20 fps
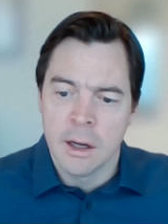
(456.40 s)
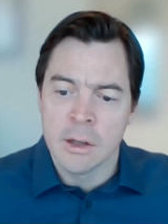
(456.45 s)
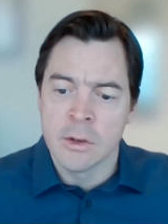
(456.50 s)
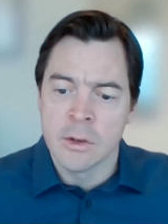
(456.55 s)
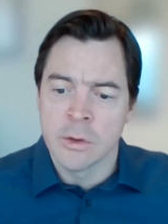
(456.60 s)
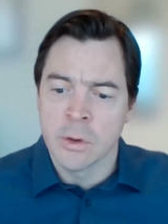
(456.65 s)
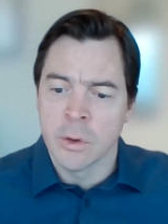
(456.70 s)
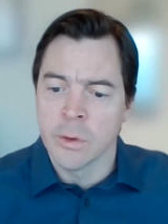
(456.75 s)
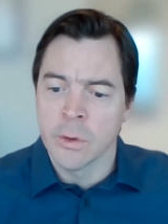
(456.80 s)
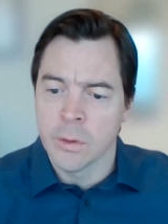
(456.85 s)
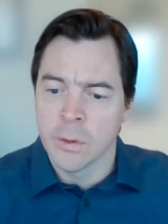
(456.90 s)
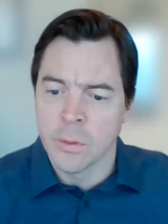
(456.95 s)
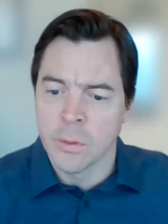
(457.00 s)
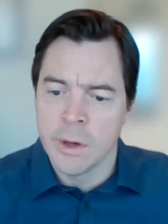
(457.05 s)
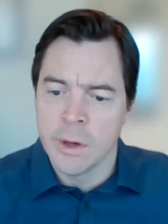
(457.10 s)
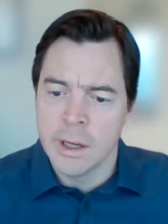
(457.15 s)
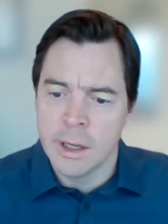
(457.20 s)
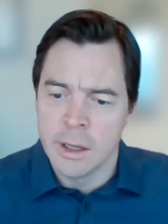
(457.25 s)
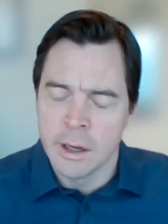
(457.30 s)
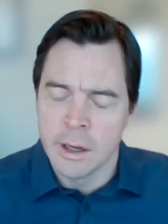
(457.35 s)
controls
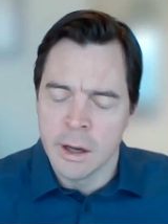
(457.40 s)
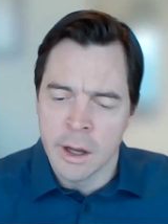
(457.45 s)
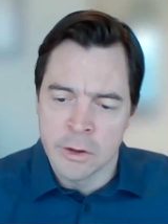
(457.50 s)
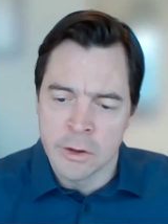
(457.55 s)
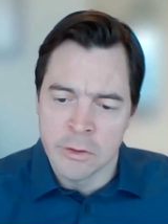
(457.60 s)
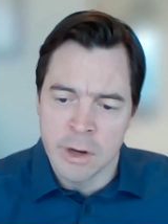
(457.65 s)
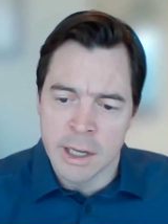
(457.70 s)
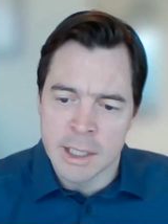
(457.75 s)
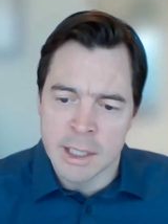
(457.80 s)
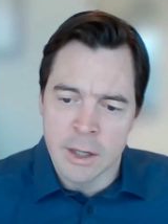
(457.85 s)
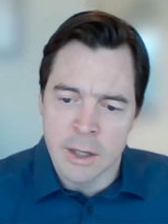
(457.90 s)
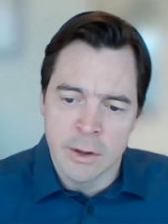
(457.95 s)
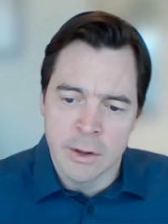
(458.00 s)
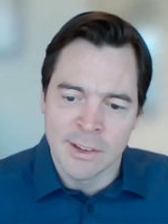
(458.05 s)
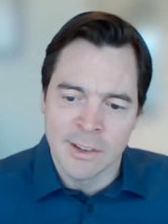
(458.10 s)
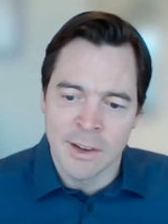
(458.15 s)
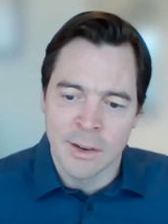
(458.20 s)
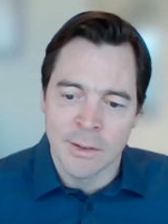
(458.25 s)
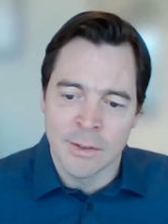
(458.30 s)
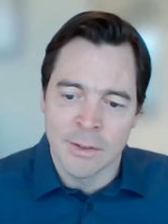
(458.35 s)
three contract
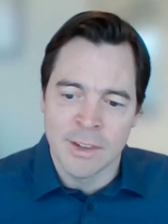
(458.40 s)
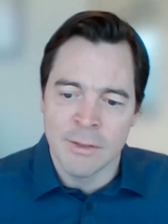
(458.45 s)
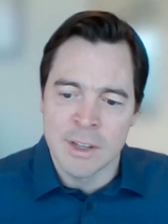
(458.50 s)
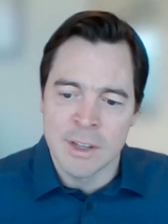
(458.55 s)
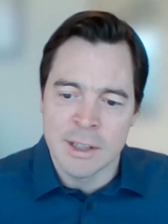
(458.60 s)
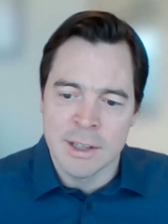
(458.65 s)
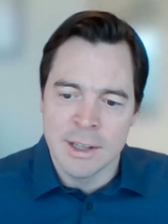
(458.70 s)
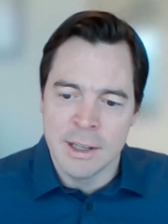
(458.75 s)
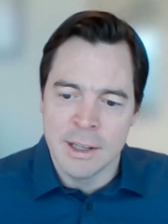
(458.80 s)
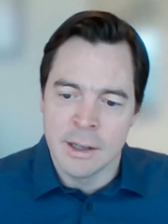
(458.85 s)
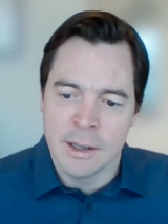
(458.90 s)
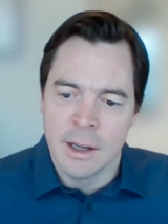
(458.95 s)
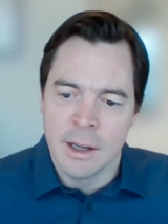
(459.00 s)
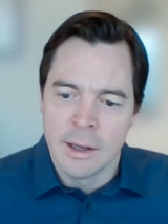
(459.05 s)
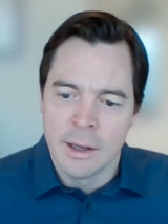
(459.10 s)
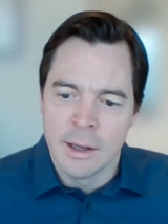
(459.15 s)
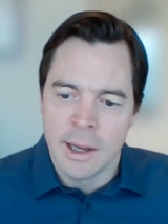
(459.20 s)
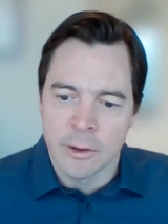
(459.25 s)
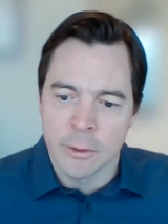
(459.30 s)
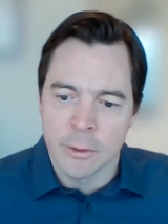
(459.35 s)
areas out of 17
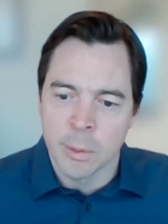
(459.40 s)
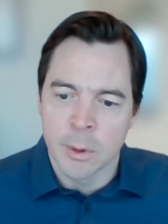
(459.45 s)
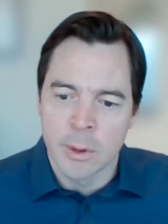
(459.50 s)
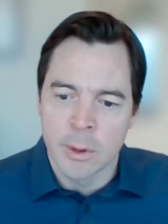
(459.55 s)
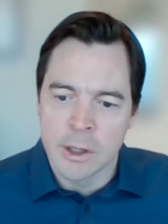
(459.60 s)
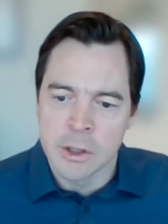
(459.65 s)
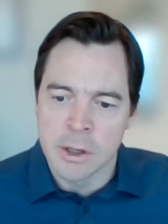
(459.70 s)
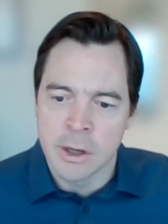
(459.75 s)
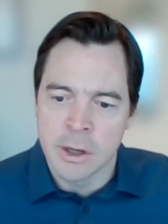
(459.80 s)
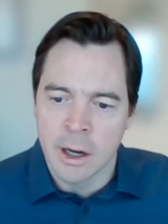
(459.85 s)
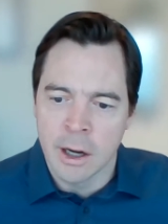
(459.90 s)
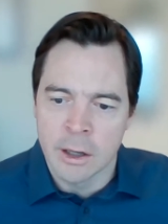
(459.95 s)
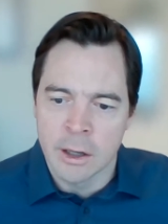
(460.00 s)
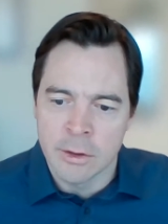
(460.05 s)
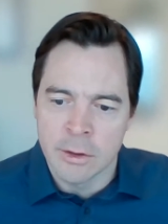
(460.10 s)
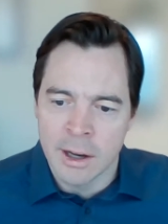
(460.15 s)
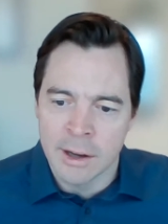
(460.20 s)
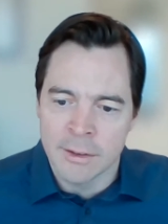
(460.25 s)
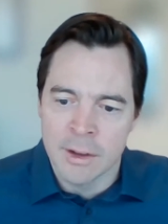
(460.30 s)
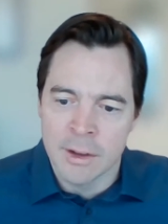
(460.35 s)
exploration
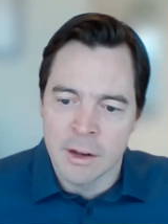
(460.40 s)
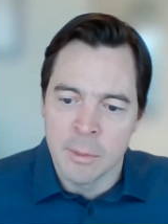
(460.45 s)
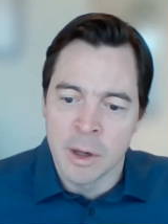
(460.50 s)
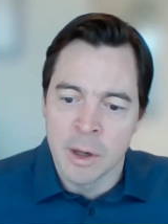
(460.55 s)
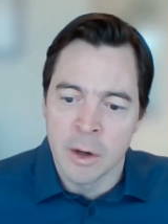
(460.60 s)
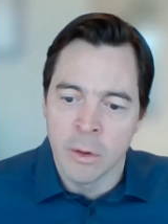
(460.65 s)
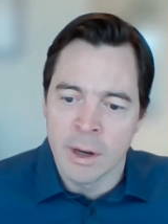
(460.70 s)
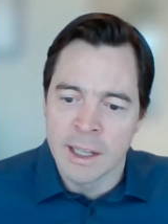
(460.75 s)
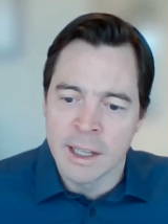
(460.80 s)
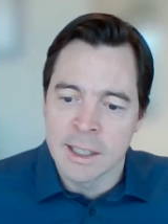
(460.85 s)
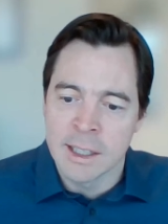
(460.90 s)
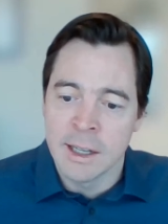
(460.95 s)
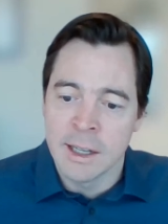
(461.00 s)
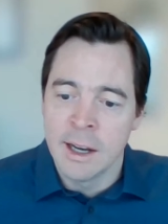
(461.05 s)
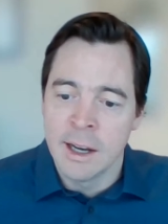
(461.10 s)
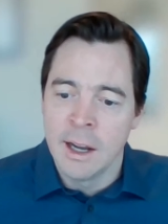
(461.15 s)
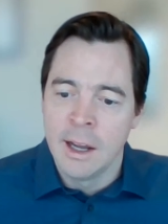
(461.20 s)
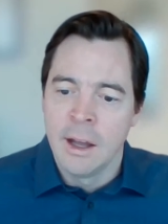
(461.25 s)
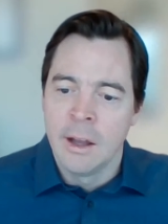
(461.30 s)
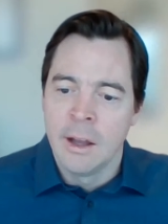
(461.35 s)
contracts that have been
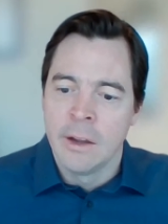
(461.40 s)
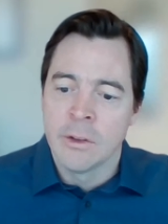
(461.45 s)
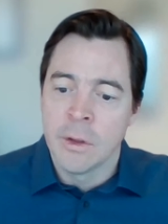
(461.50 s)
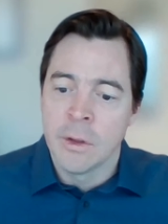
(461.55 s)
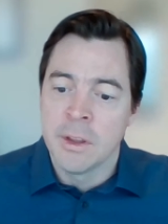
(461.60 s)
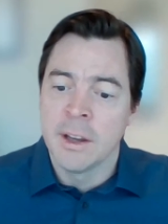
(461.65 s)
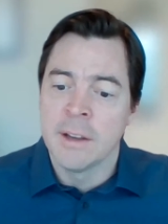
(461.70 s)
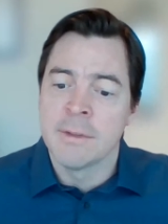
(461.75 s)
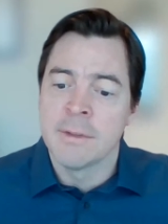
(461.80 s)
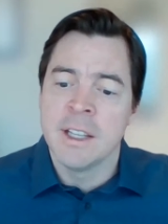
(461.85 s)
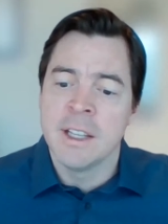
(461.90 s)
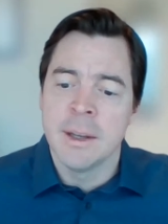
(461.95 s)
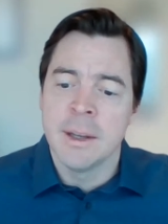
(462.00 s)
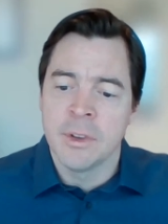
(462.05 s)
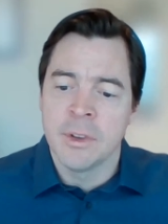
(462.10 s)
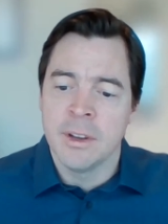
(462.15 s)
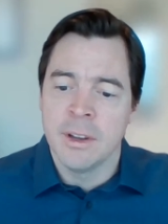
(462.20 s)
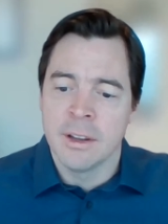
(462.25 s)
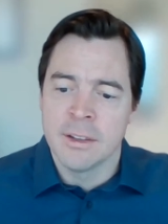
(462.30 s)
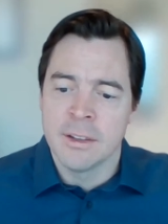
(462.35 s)
granted. So think of
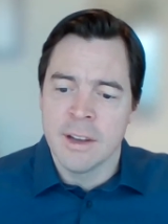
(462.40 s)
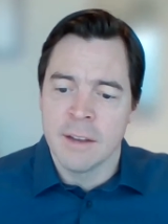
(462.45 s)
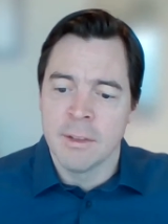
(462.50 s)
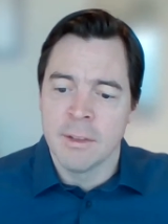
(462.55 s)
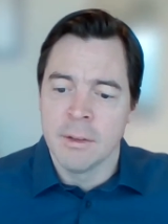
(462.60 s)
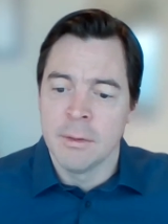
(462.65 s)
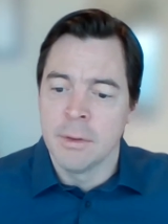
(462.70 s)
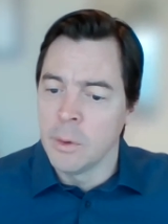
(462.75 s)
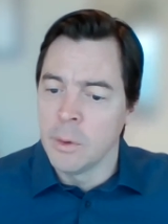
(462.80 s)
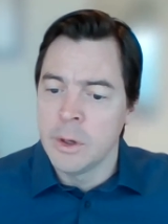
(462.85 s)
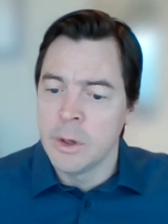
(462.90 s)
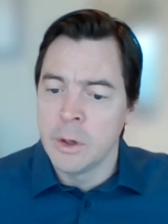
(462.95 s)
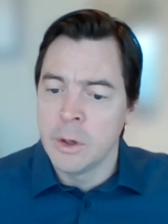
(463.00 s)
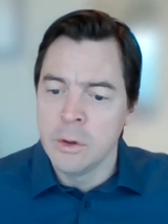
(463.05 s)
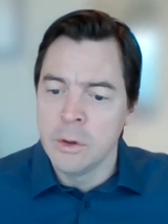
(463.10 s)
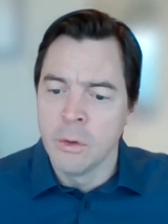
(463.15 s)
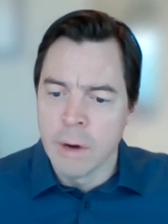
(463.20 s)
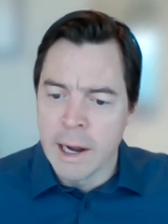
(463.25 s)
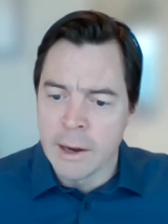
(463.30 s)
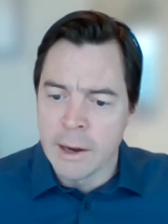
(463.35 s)
TMC as having very
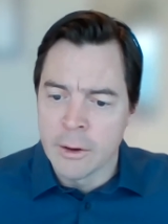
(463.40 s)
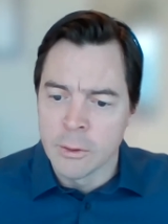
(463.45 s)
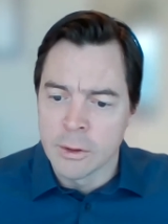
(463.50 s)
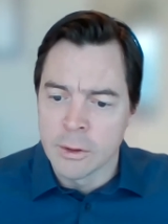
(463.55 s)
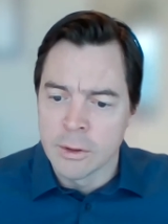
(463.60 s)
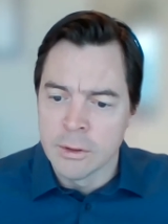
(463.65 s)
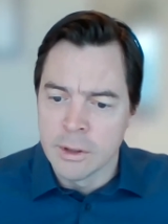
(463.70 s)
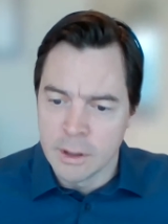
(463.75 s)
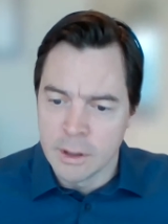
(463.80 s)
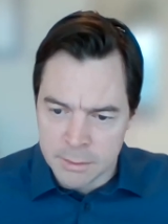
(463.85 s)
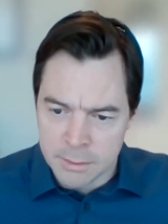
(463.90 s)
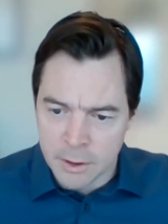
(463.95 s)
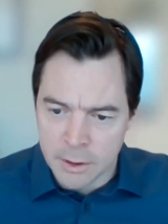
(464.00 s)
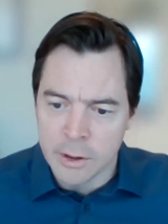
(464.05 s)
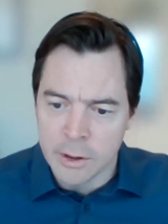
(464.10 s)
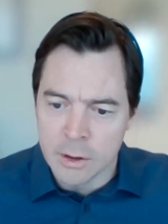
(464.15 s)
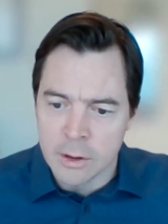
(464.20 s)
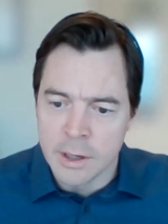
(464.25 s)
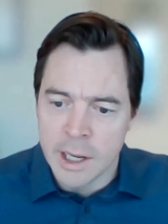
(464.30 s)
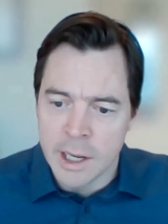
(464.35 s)
good ground in a
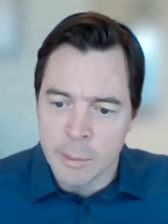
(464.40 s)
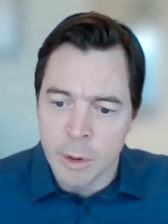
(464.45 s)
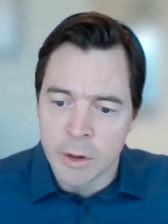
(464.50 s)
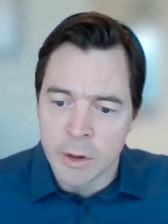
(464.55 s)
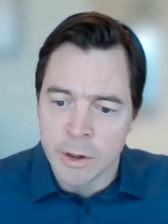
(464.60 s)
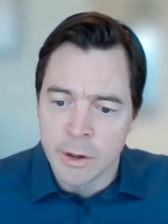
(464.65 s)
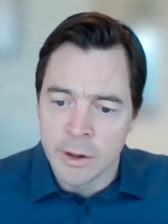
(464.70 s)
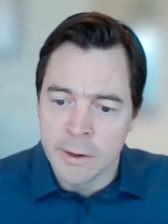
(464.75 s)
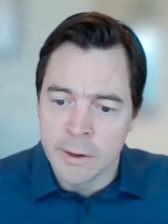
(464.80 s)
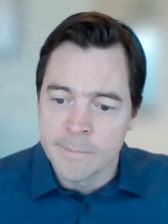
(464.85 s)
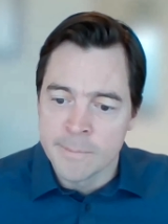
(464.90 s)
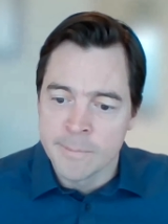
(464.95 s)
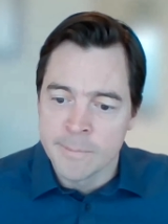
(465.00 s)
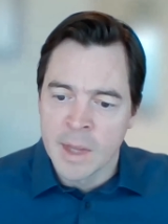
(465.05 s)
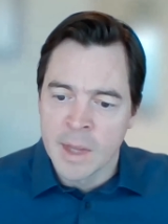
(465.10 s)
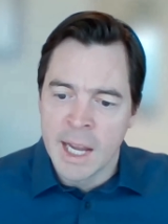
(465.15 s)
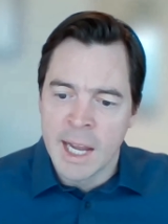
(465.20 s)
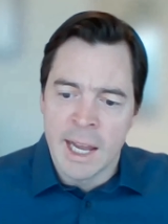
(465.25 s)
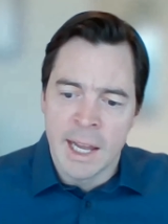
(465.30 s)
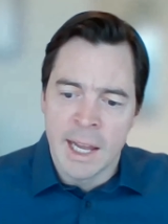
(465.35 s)
very good neighborhood.
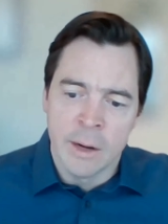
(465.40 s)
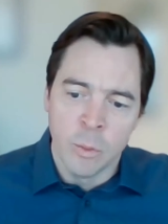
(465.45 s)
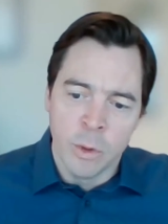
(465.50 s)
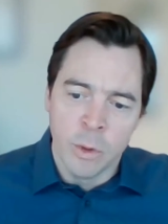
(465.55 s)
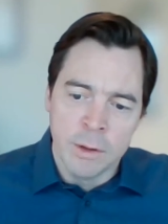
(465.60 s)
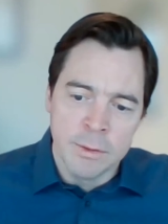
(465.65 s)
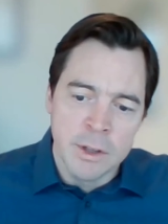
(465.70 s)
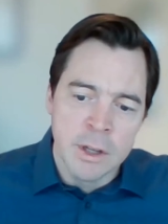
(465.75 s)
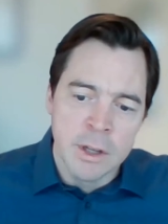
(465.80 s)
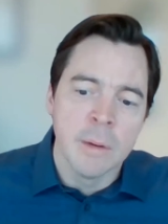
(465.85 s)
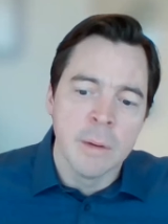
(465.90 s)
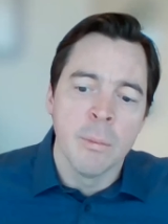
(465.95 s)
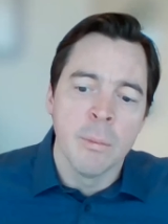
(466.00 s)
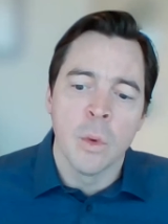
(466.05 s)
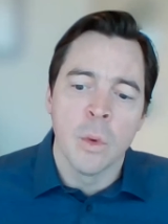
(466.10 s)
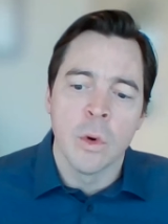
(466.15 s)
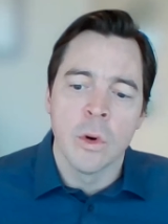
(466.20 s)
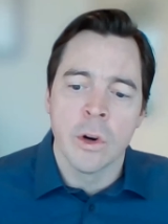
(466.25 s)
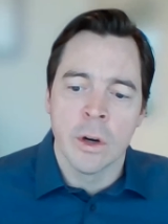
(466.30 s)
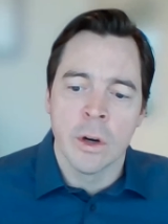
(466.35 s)
And we've done
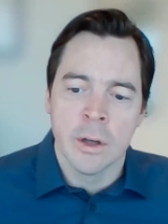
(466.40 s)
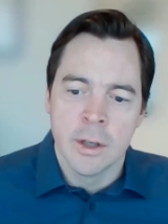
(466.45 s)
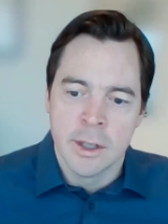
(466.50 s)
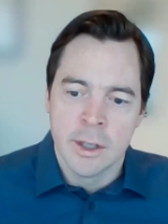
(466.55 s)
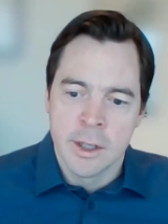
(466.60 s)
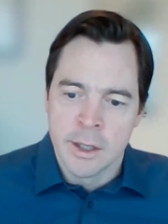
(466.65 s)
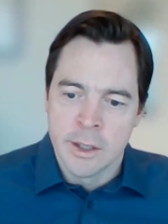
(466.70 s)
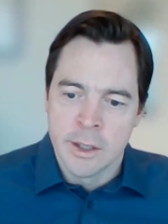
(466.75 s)
more